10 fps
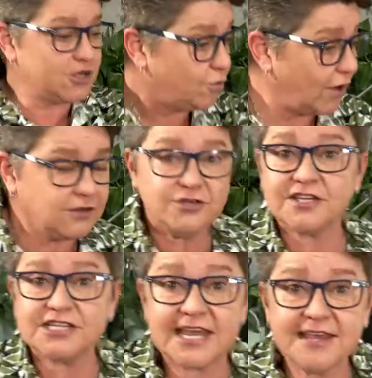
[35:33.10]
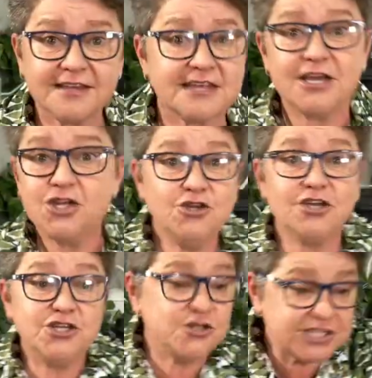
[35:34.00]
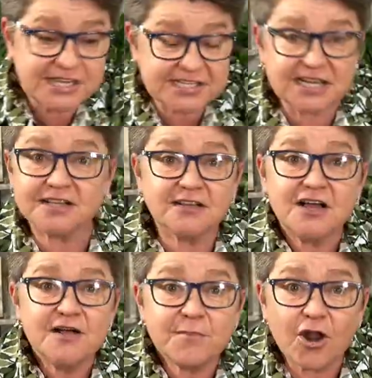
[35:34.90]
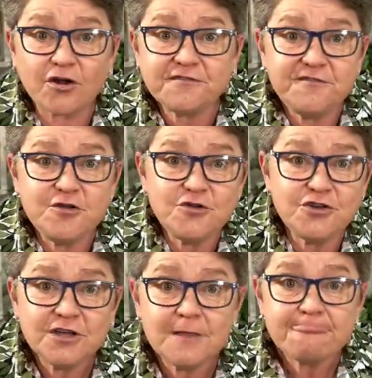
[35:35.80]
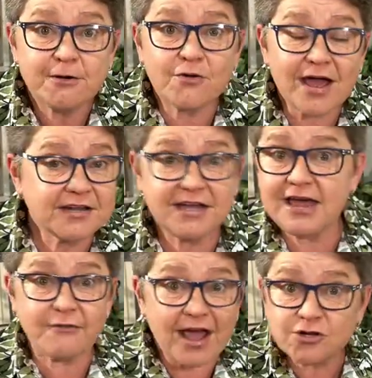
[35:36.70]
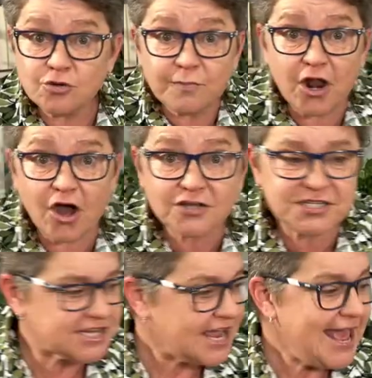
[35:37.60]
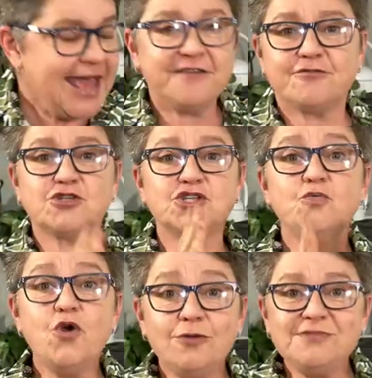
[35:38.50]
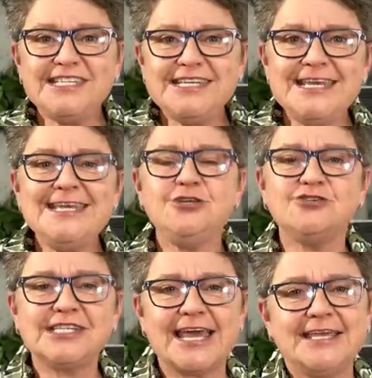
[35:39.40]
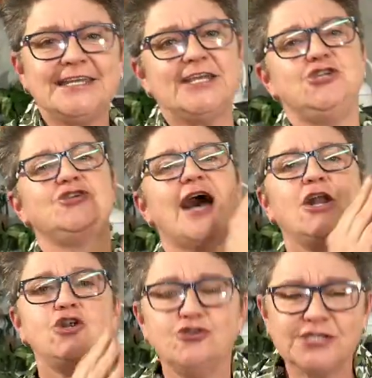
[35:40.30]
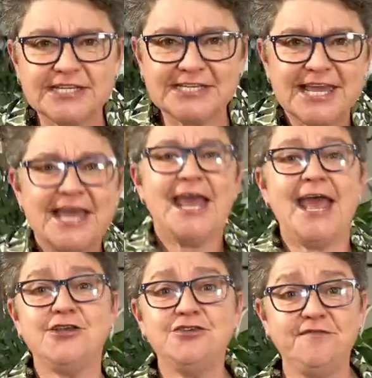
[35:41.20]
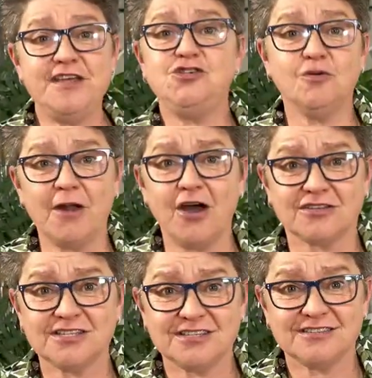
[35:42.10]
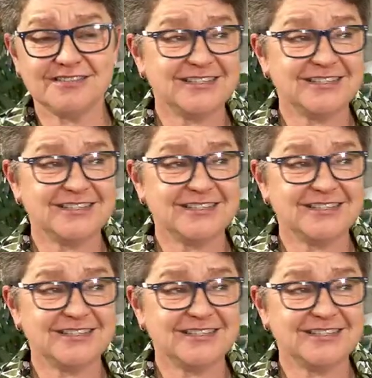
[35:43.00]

it? Well, you can take it, you can use it as a little plant food, all right, around your plants. And of course, the worm tea, you take it and you dilute it and you feed your plants.